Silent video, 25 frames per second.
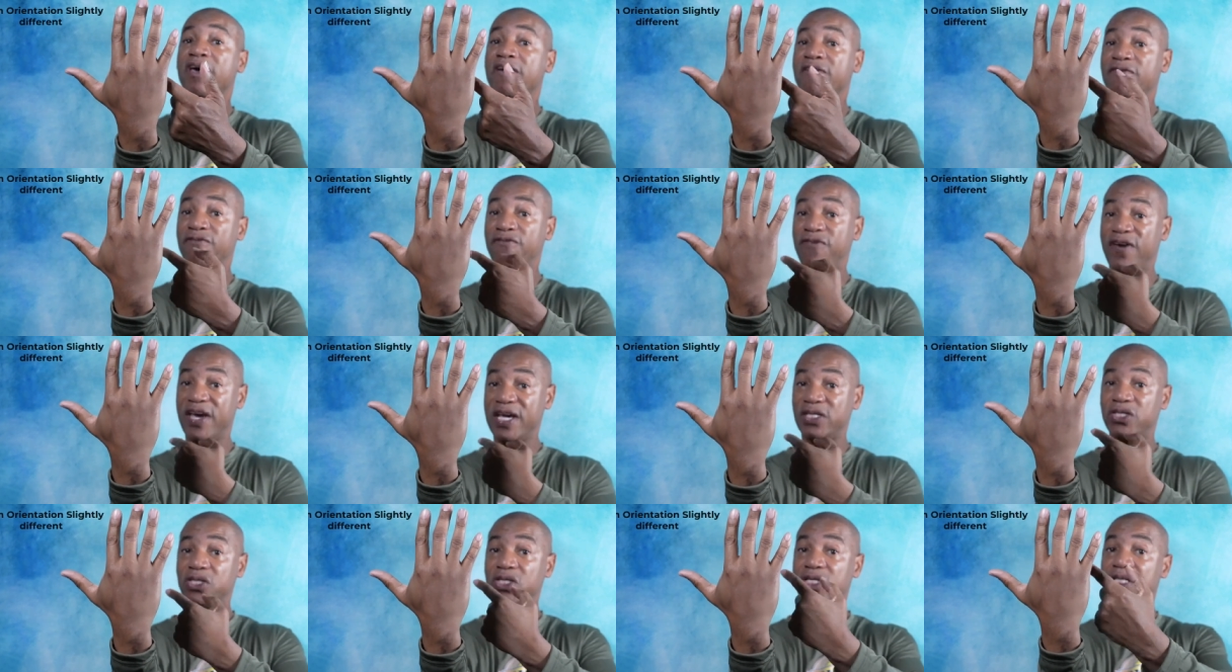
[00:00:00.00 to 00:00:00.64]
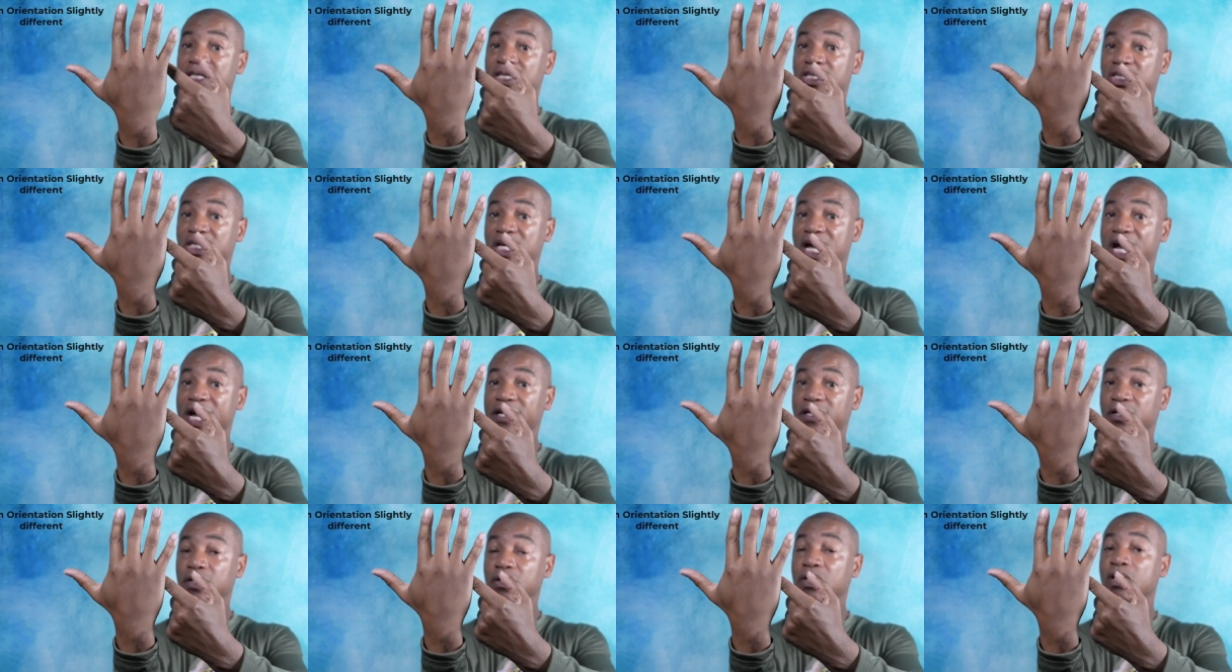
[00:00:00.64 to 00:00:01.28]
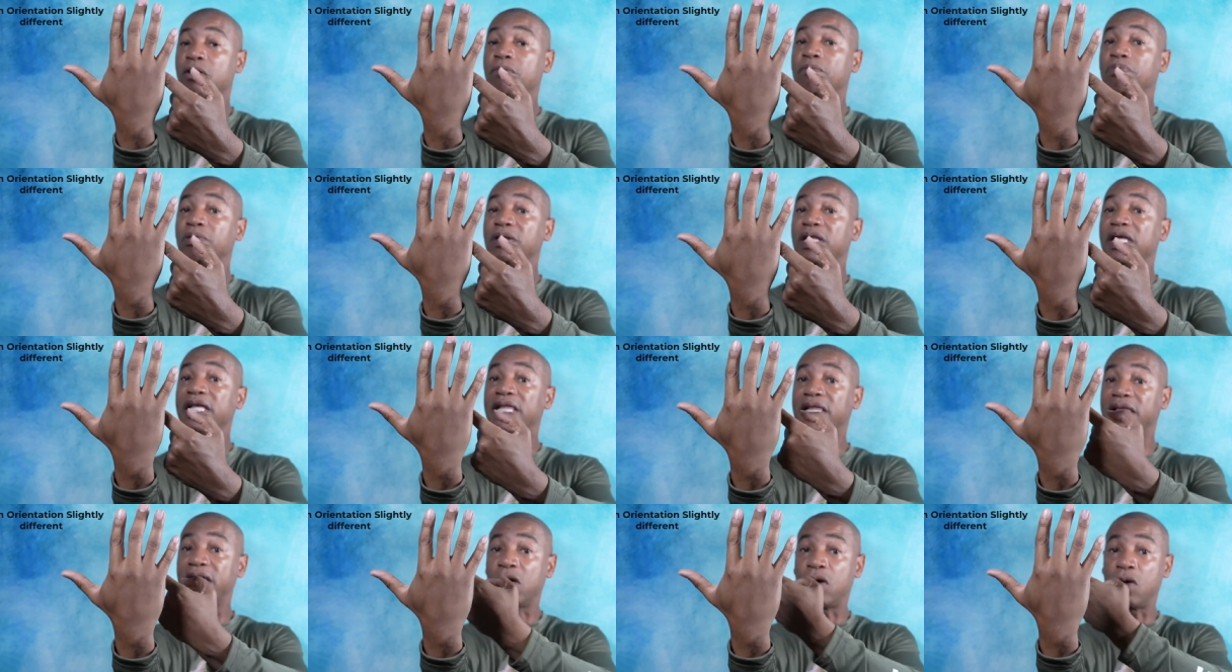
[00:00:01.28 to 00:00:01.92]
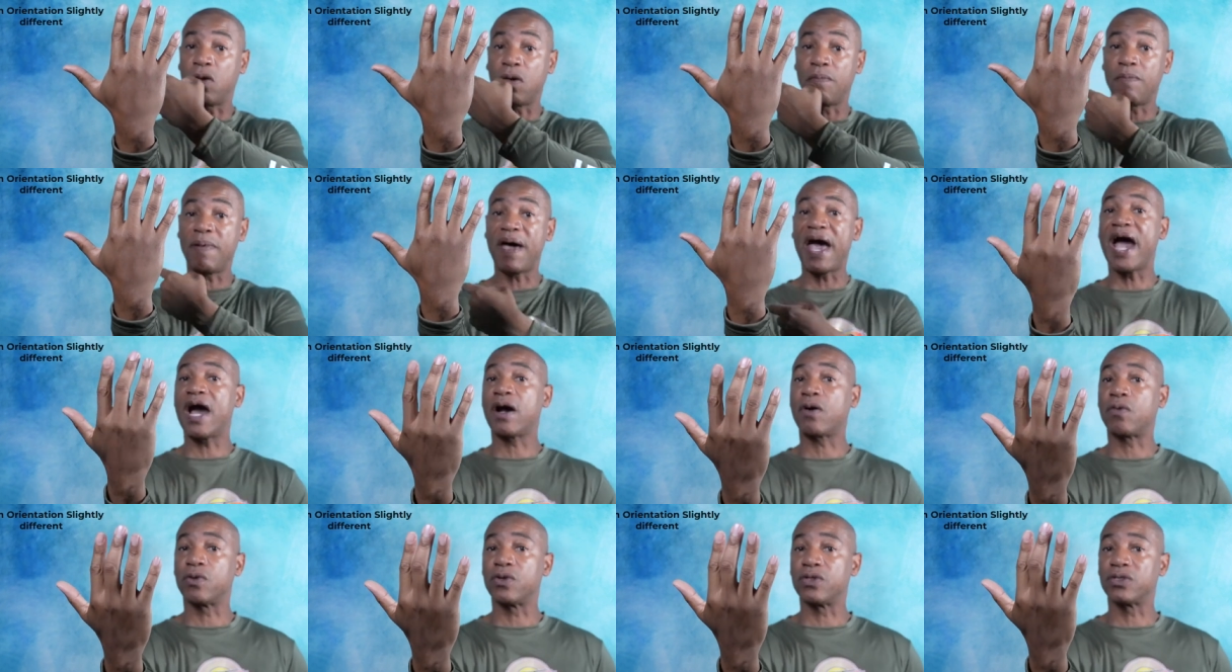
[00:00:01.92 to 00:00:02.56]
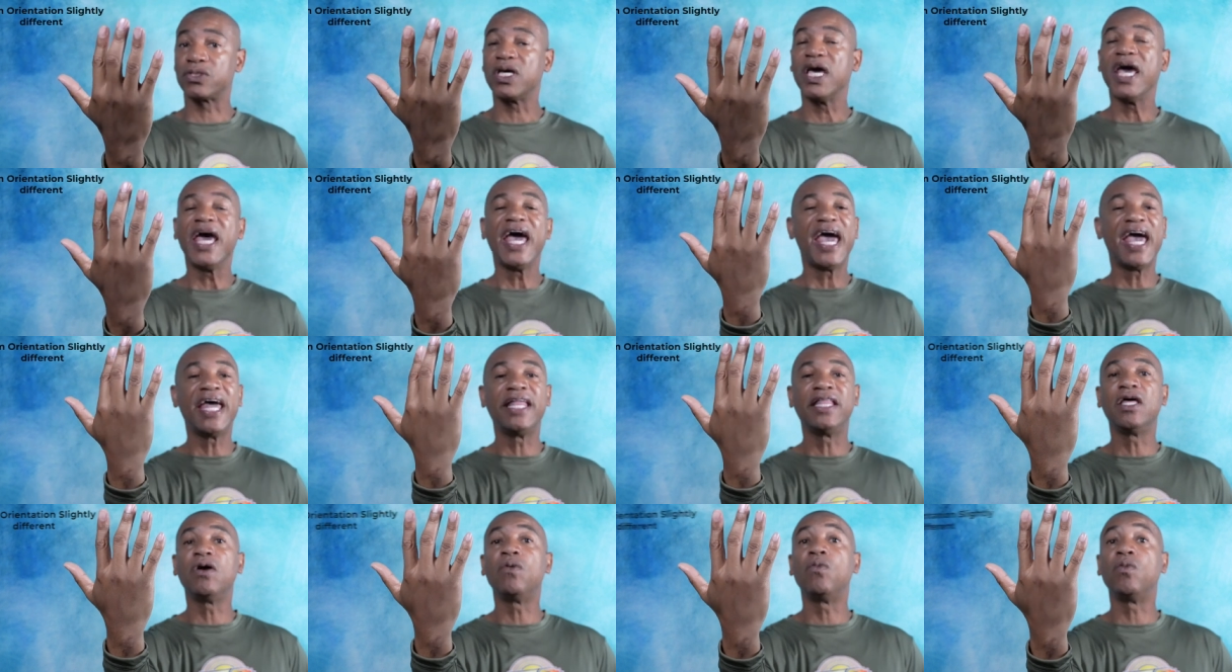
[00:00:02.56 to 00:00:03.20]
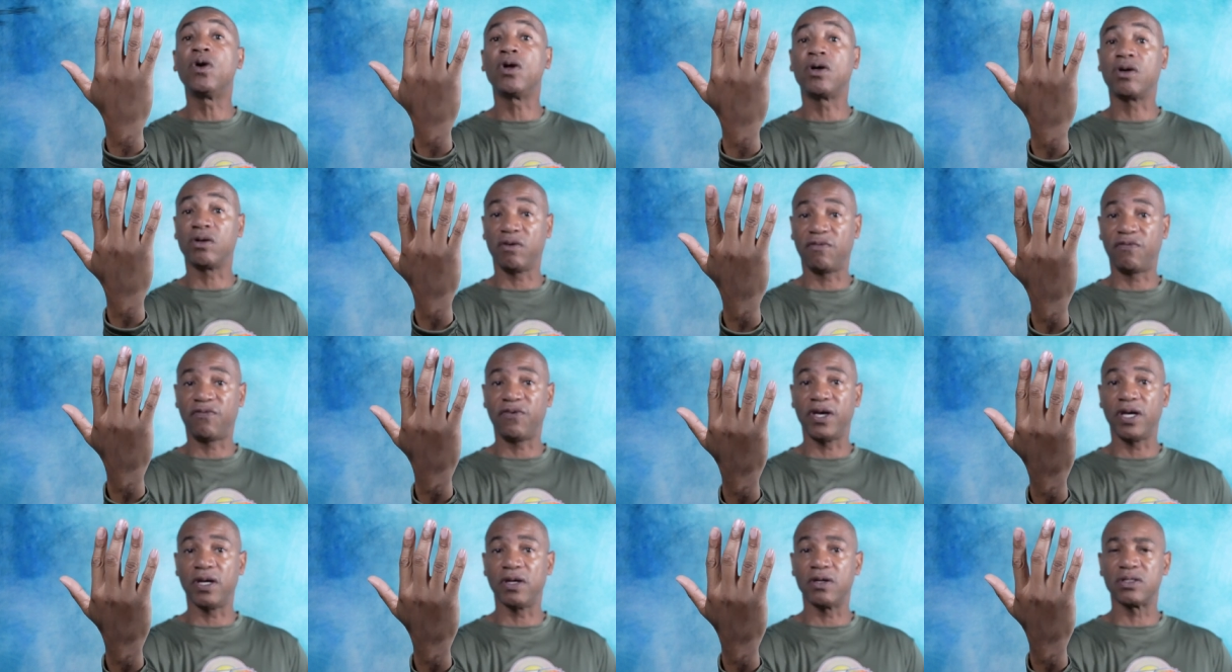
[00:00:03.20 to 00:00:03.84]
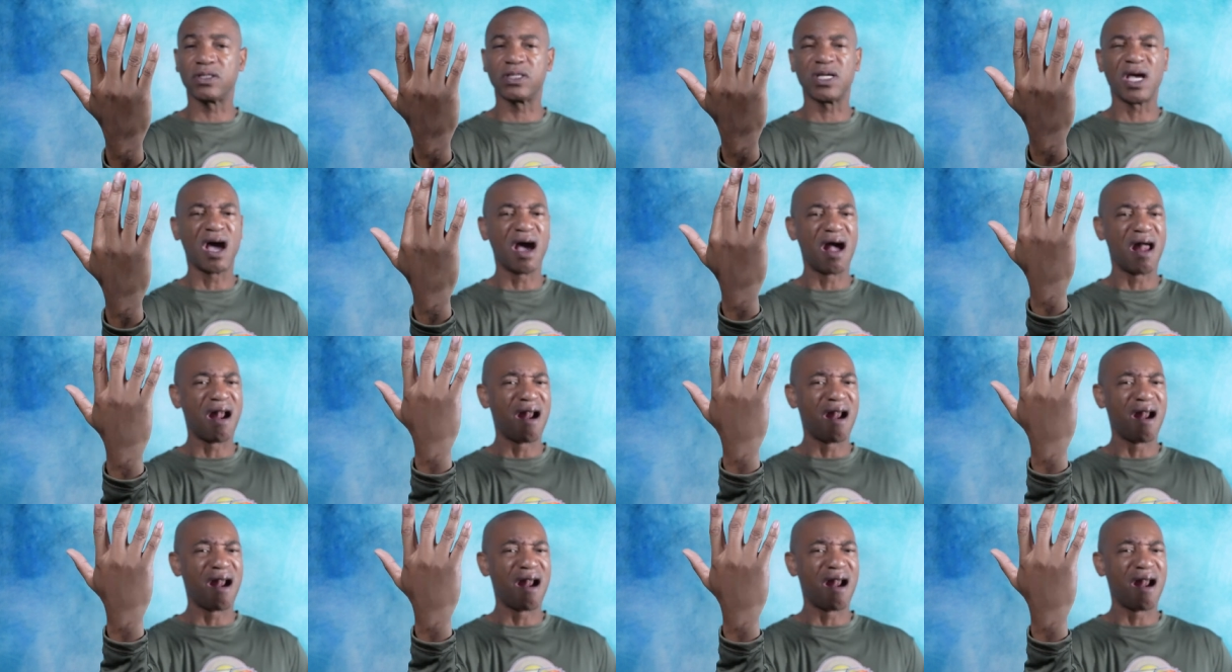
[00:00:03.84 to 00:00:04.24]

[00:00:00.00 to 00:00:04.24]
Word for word: facing the signer completely going backwards and then we'll go to fingers